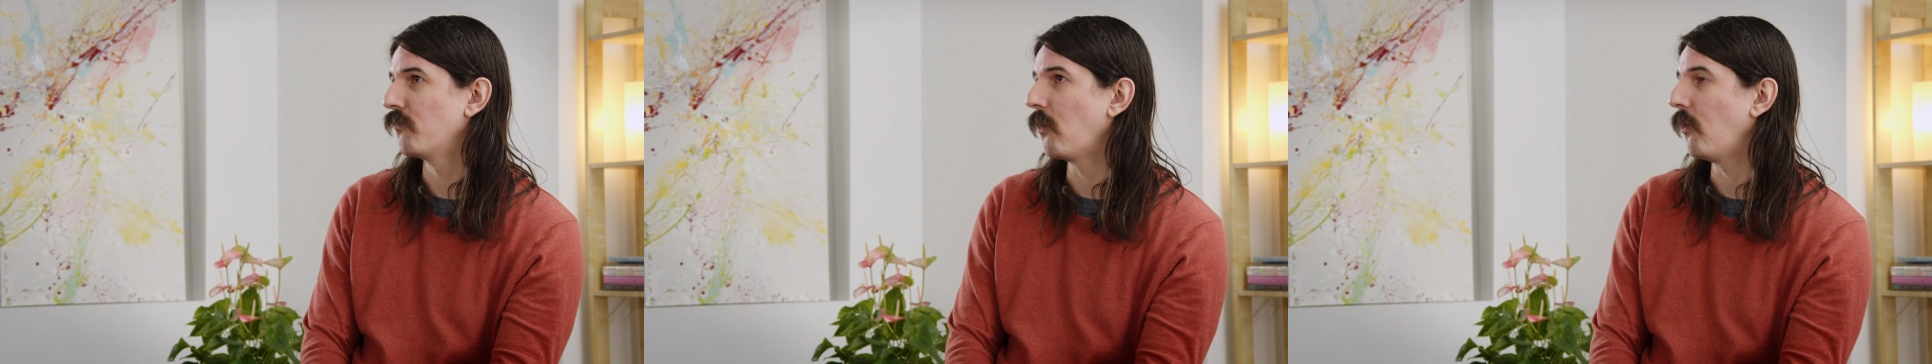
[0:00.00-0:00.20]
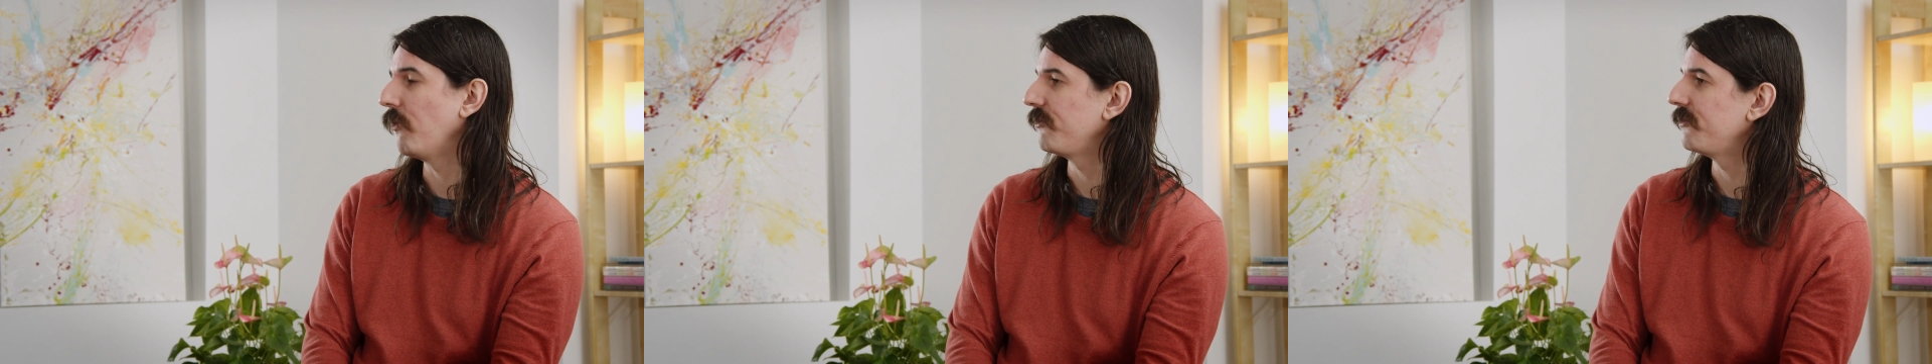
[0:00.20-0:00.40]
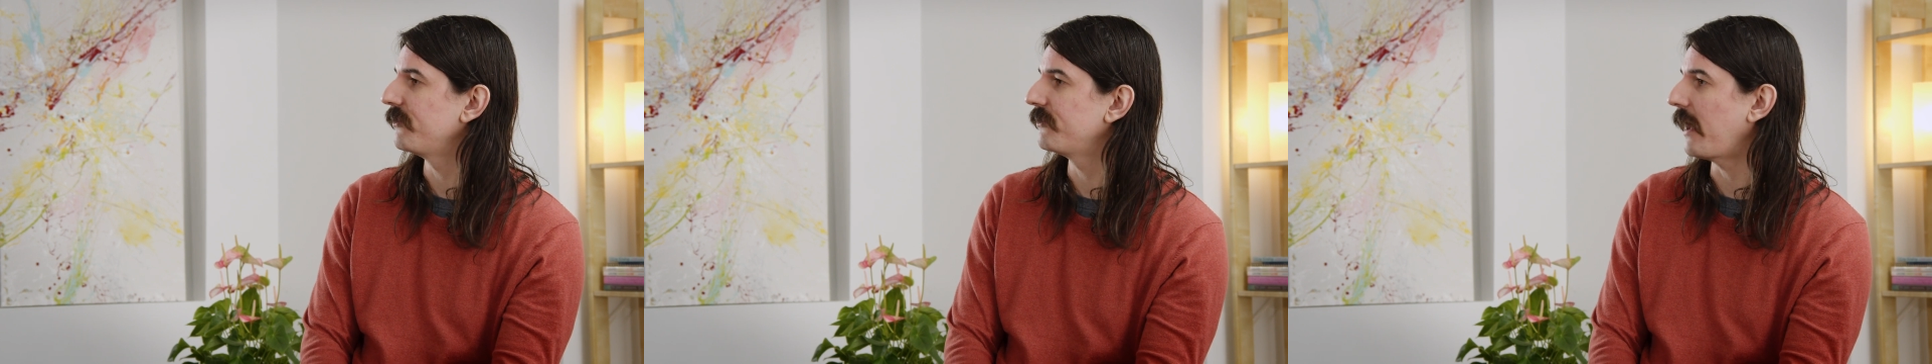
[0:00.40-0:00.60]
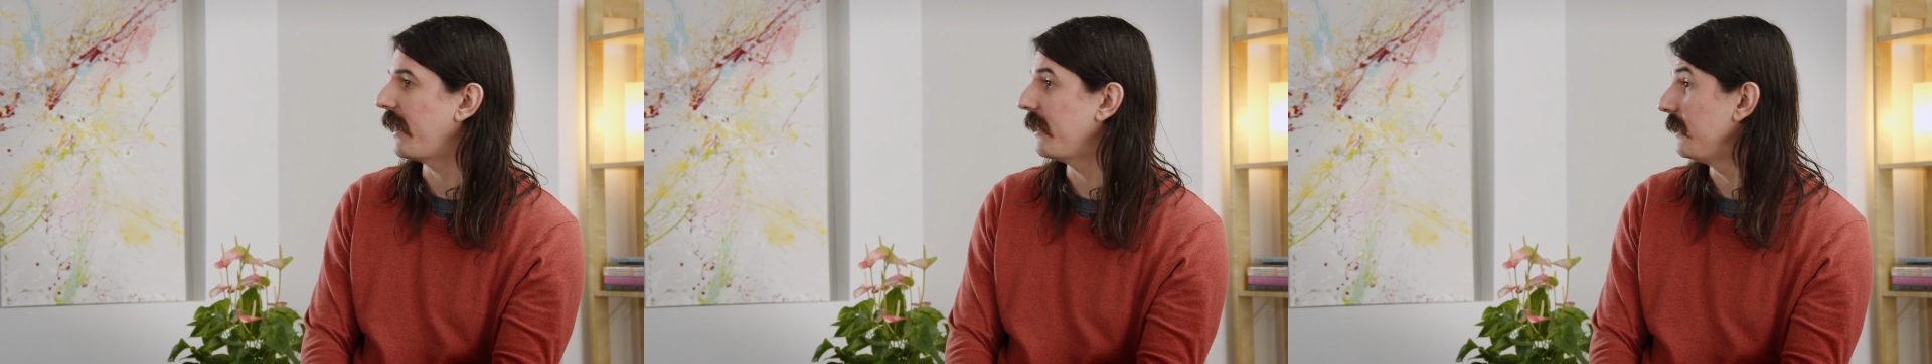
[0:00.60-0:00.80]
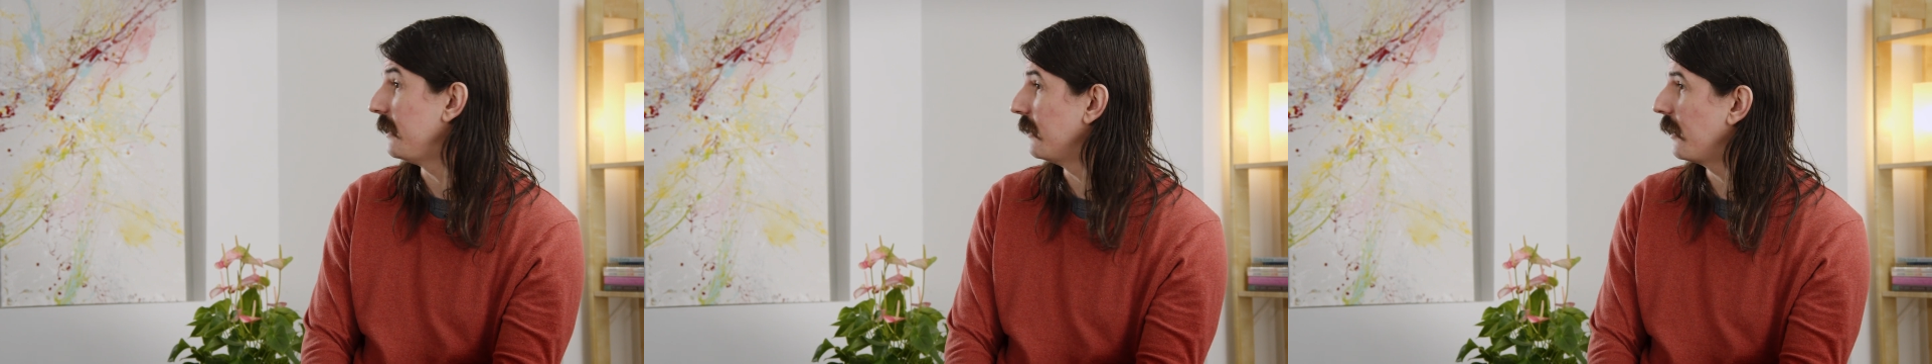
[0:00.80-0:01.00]
role
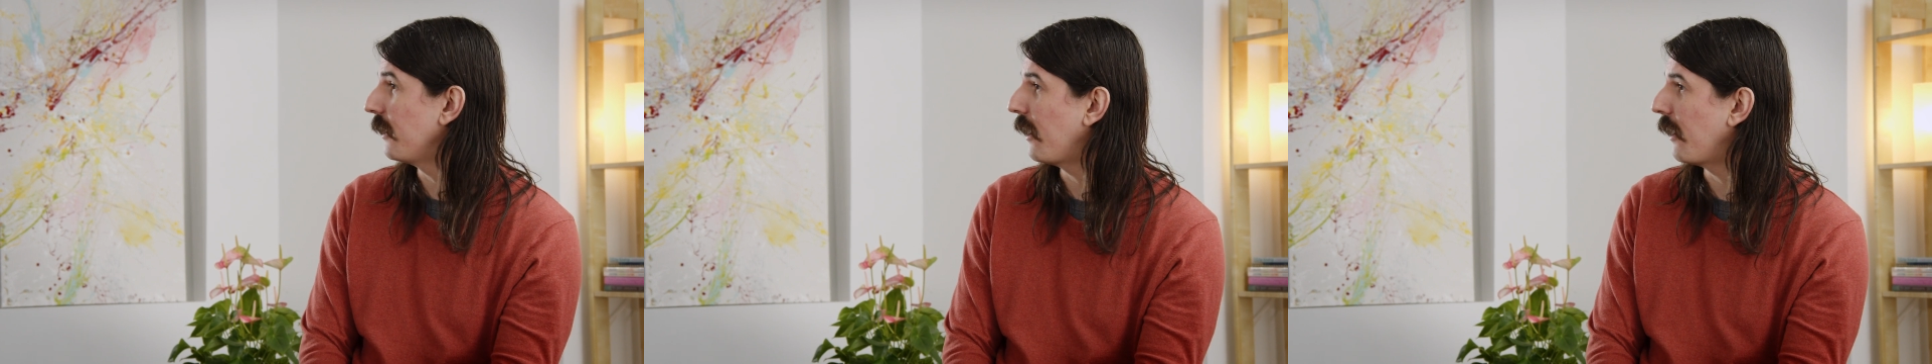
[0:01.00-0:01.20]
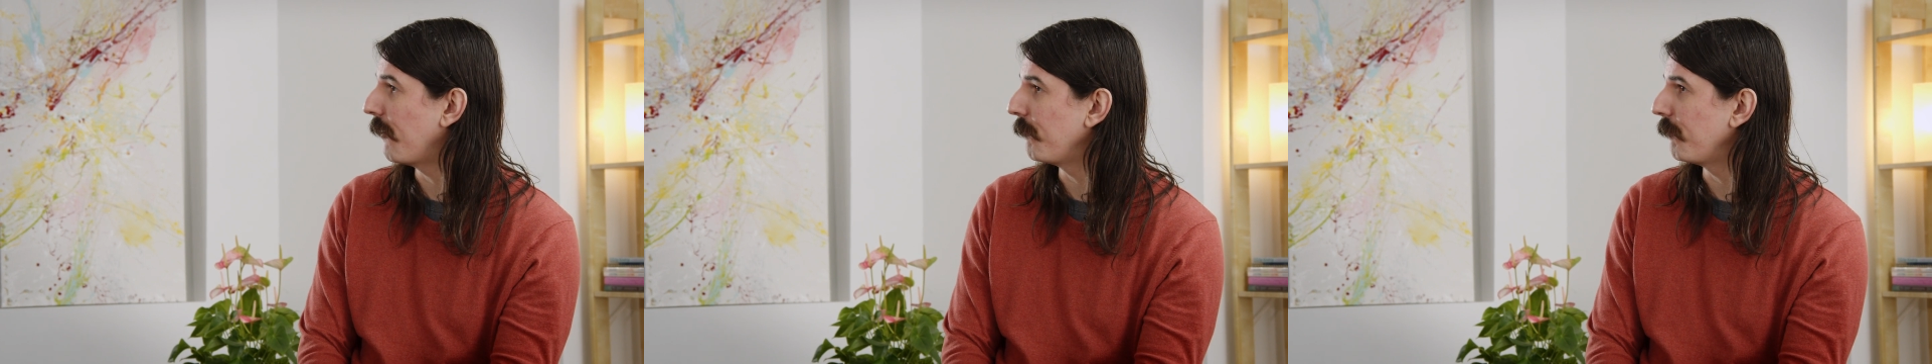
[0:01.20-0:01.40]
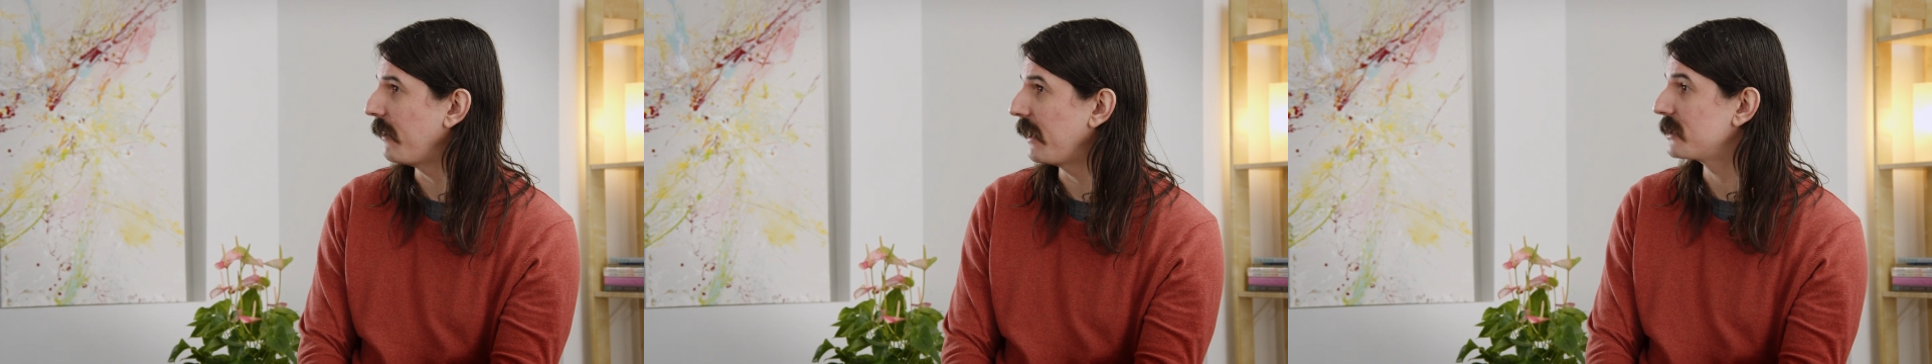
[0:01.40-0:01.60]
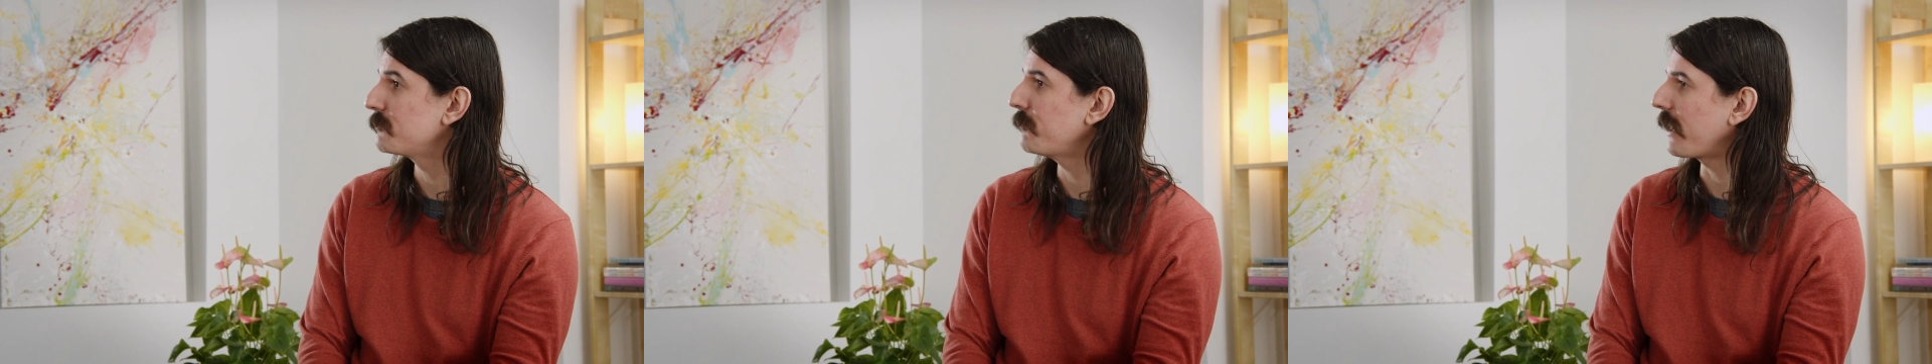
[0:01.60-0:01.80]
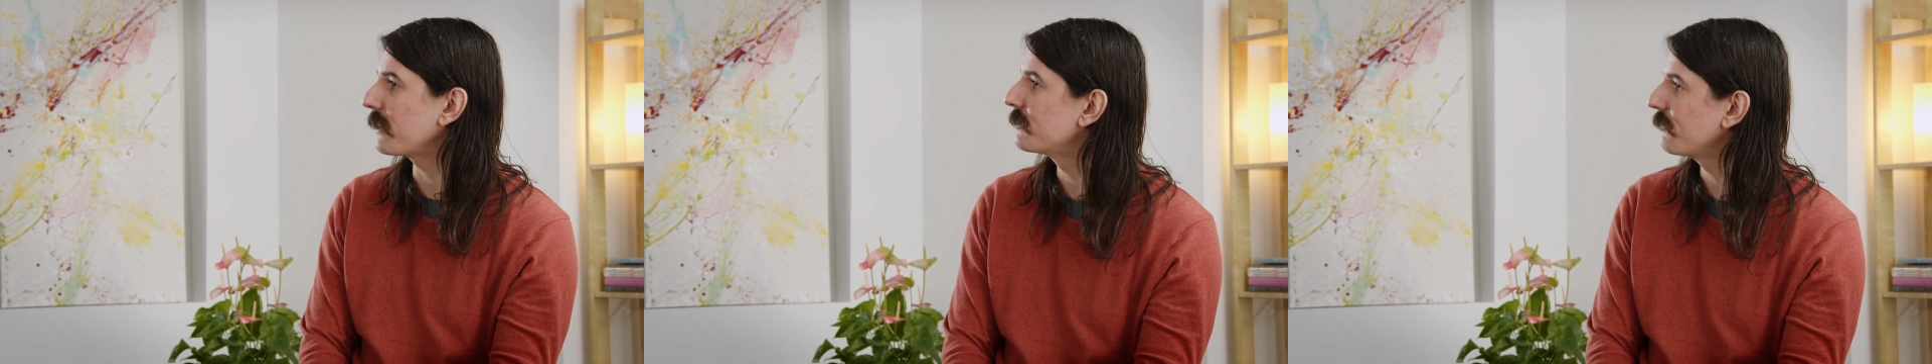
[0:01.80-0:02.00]
society
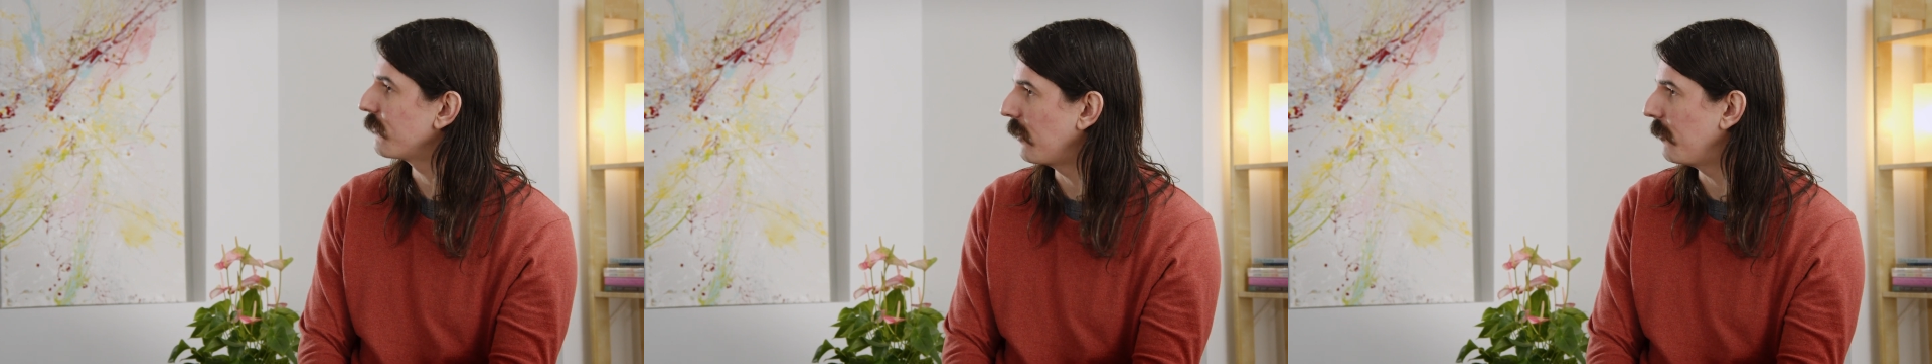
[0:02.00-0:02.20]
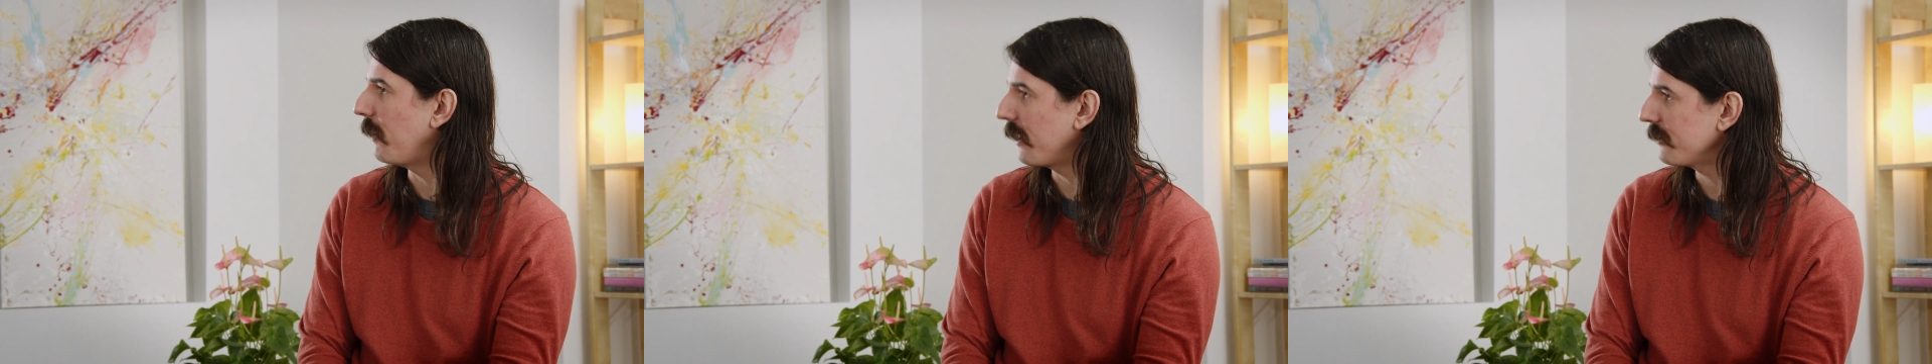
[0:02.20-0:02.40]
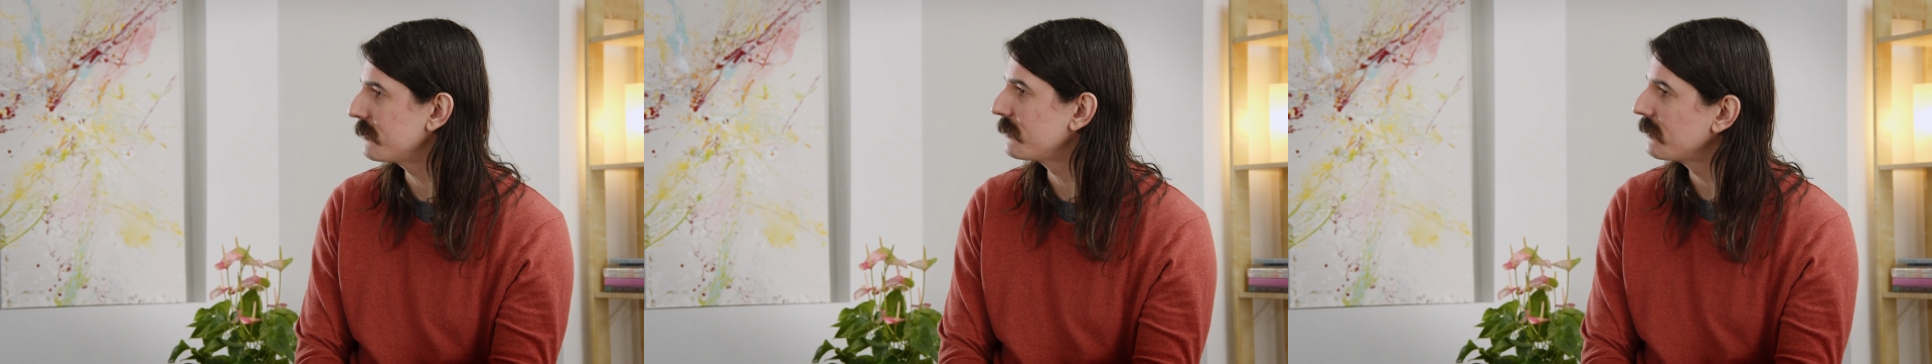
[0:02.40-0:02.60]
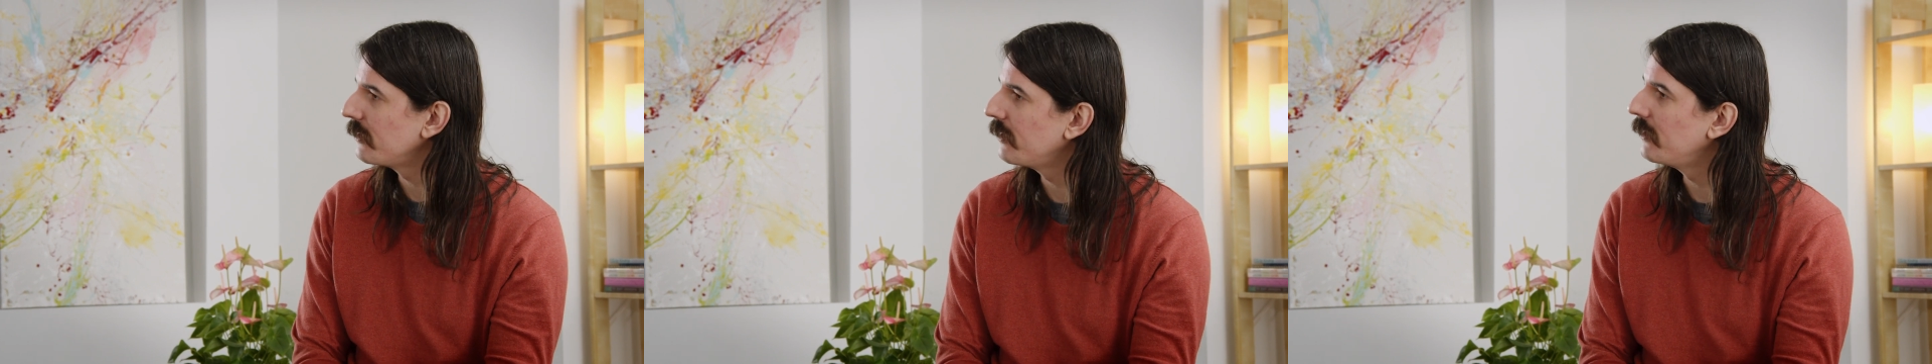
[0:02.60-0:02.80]
expects from us